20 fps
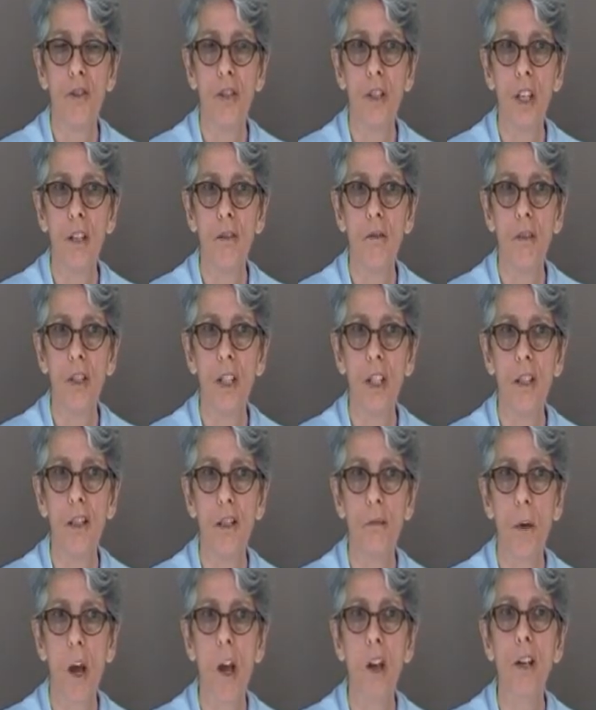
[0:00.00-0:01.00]
she
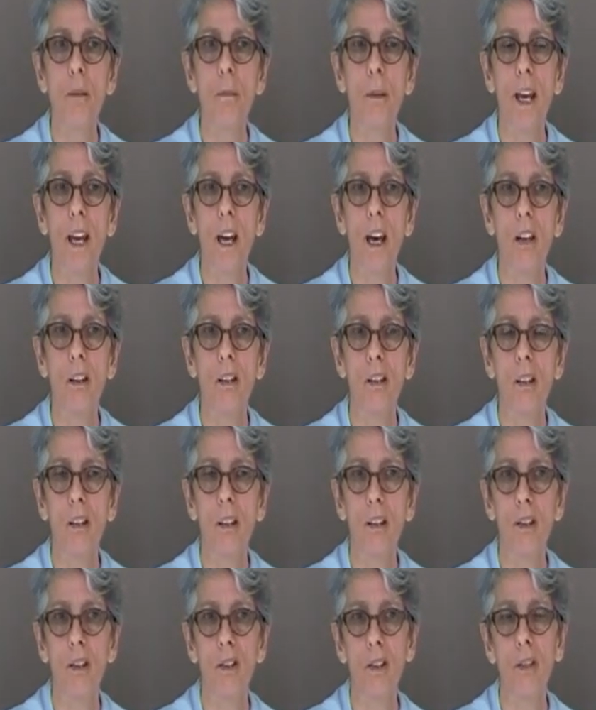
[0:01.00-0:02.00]
spoke about,
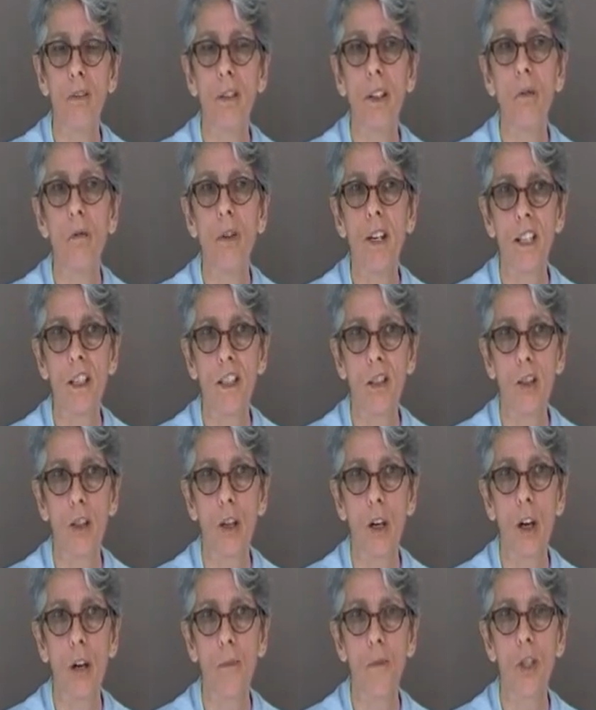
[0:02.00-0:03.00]
sort of in recent
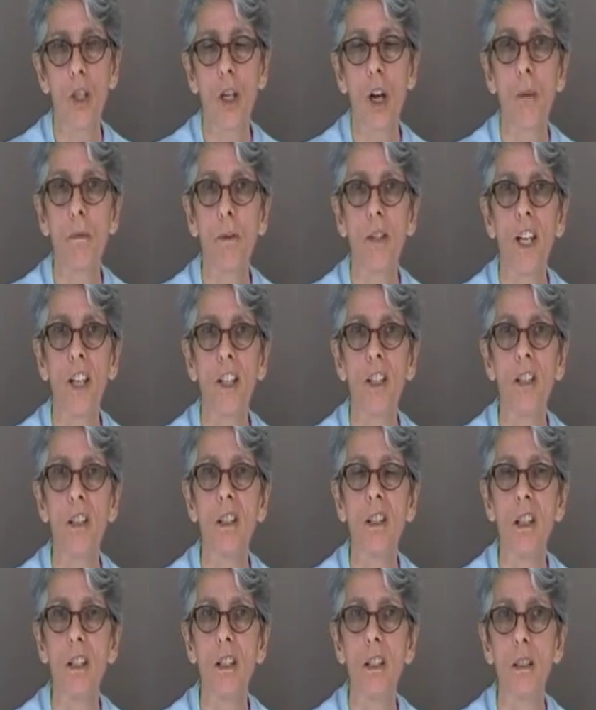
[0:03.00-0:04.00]
times, child
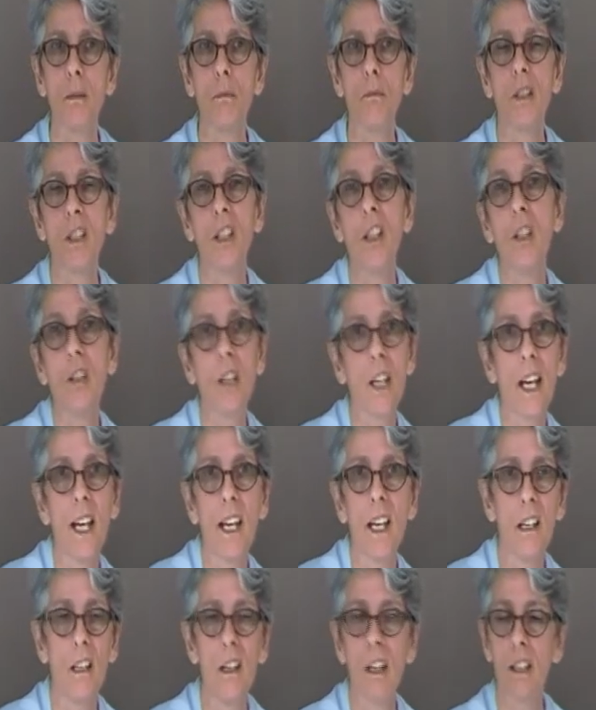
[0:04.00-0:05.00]
protection systems. The
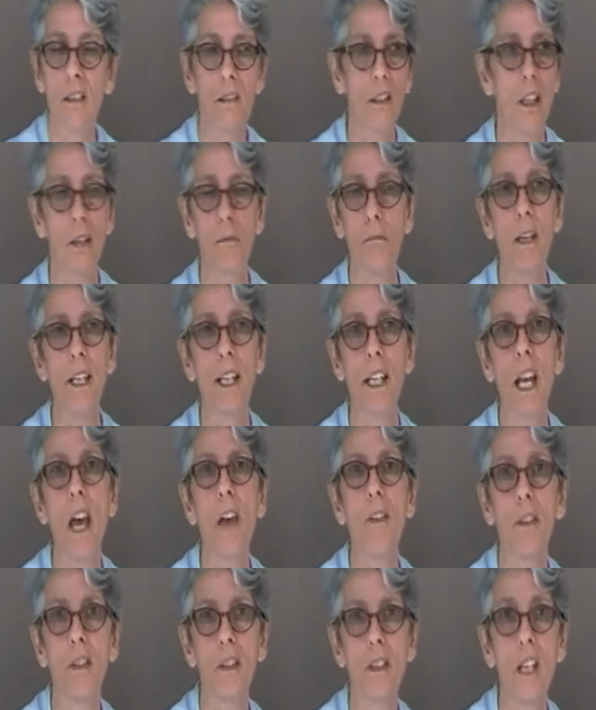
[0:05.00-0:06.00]
UK, like many
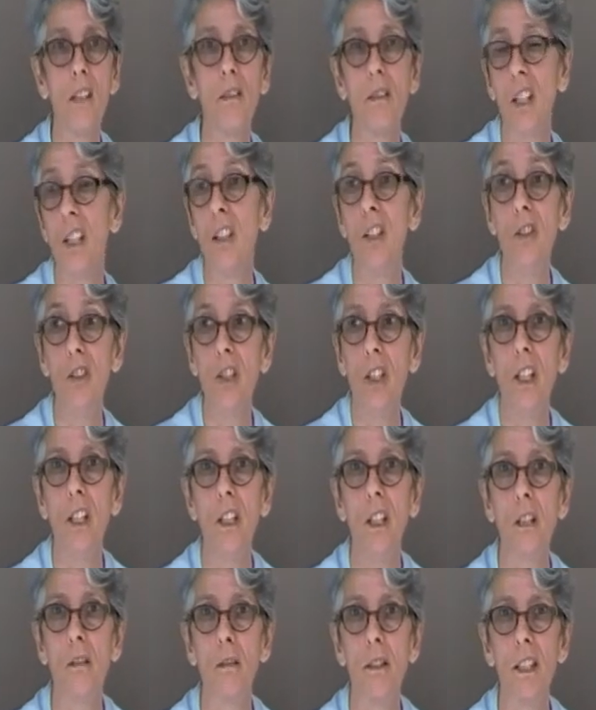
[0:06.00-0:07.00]
others, and
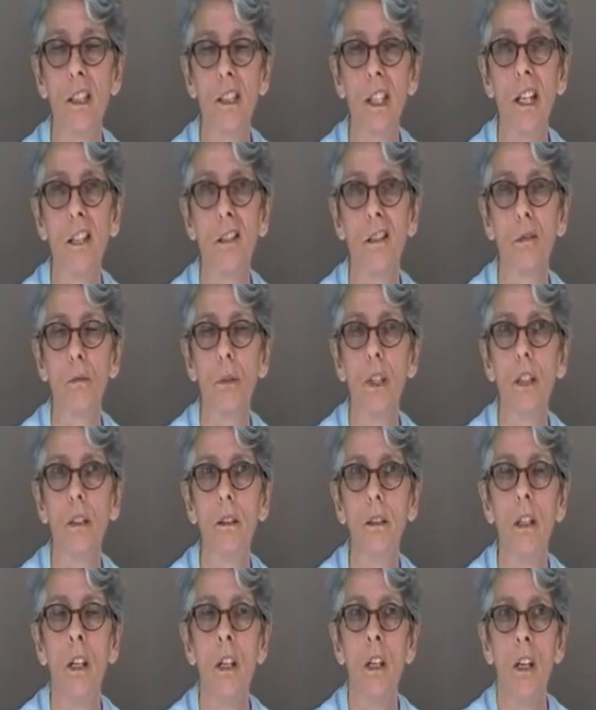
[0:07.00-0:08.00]
indeed in Queensland as
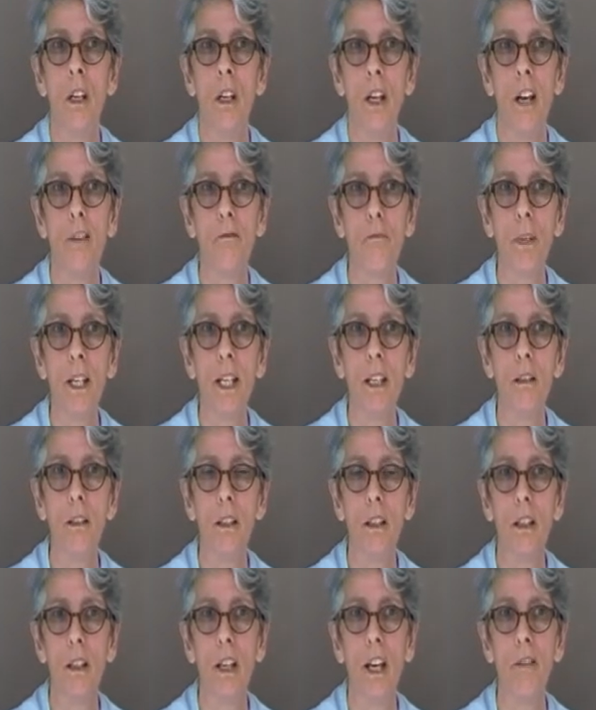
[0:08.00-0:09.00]
well, have
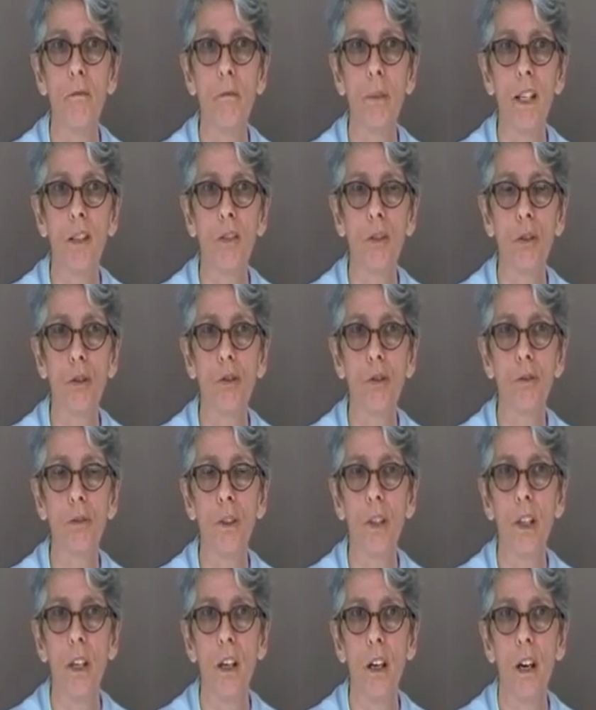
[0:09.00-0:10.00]
been sort of,
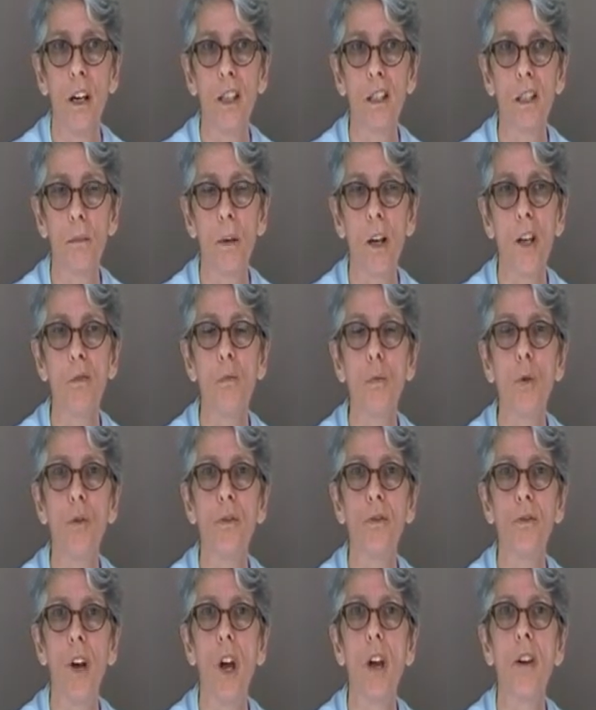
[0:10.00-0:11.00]
I suppose,
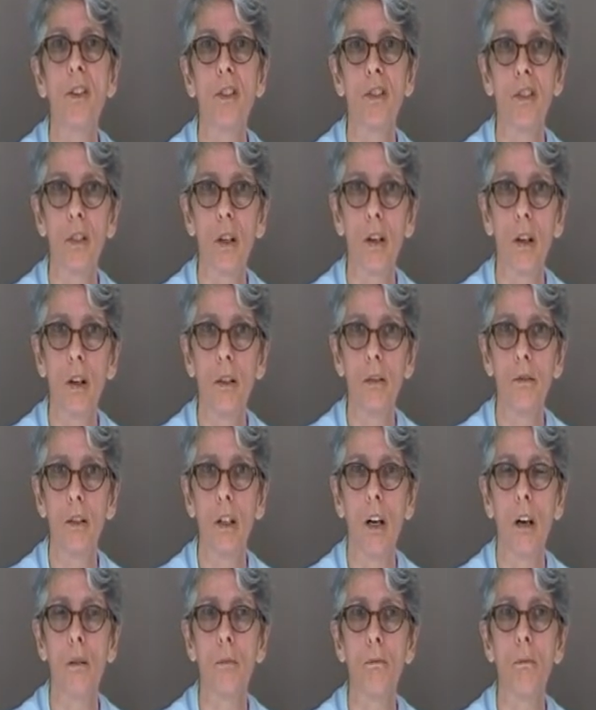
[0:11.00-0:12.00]
more focused
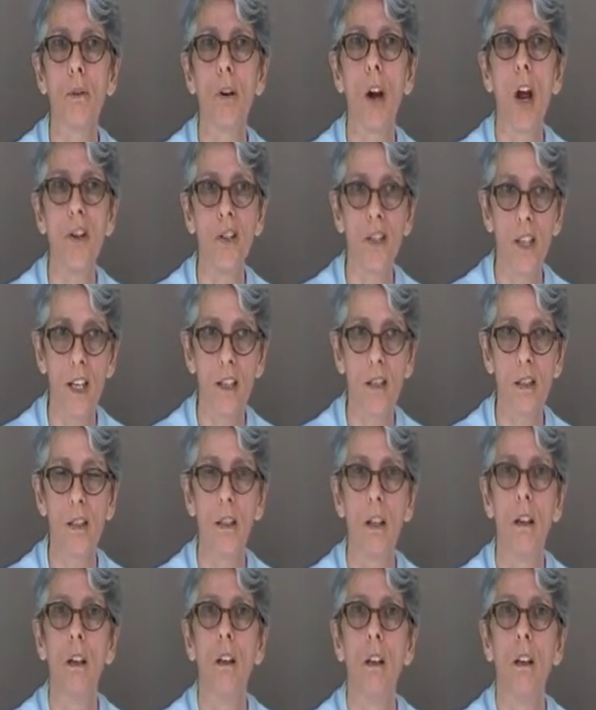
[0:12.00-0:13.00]
on
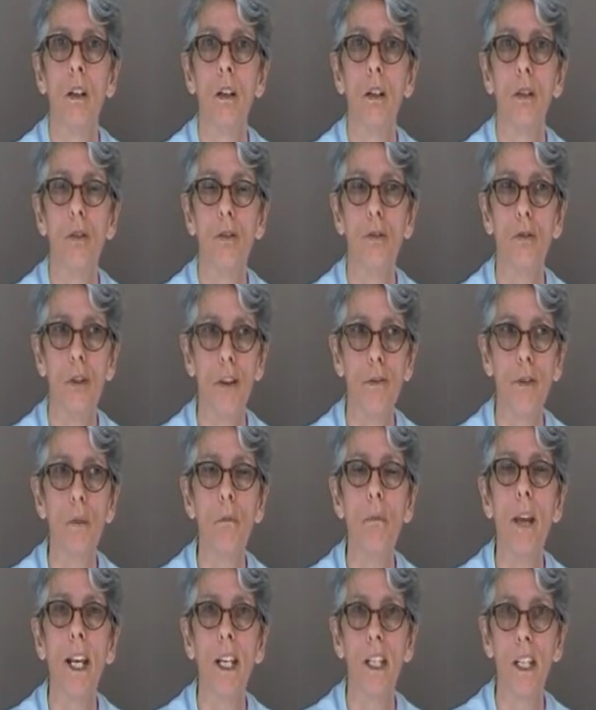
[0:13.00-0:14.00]

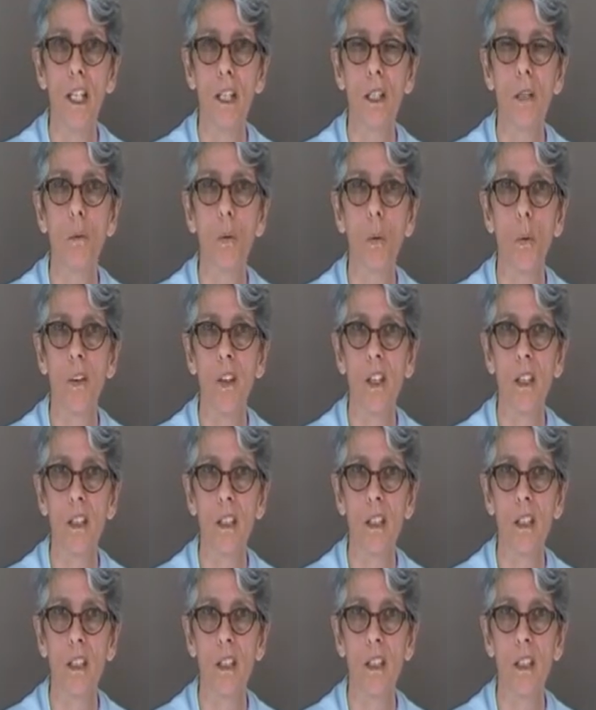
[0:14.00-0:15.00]
process-driven mechanisms
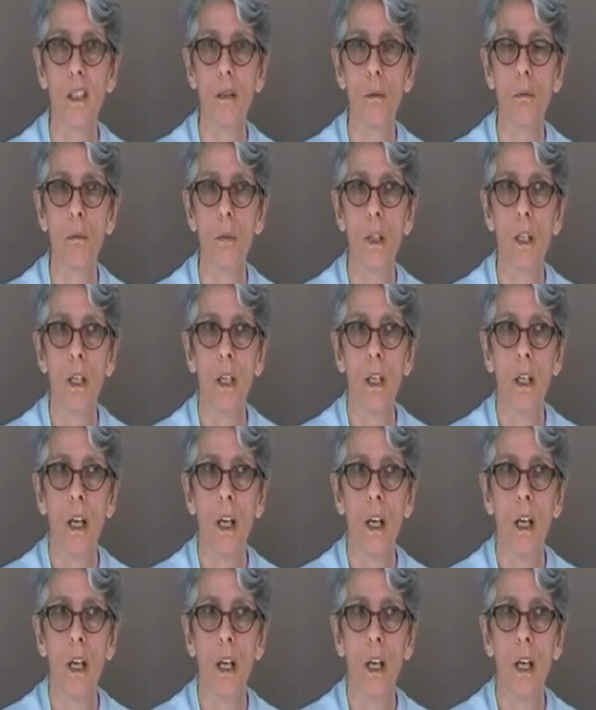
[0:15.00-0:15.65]
within the system.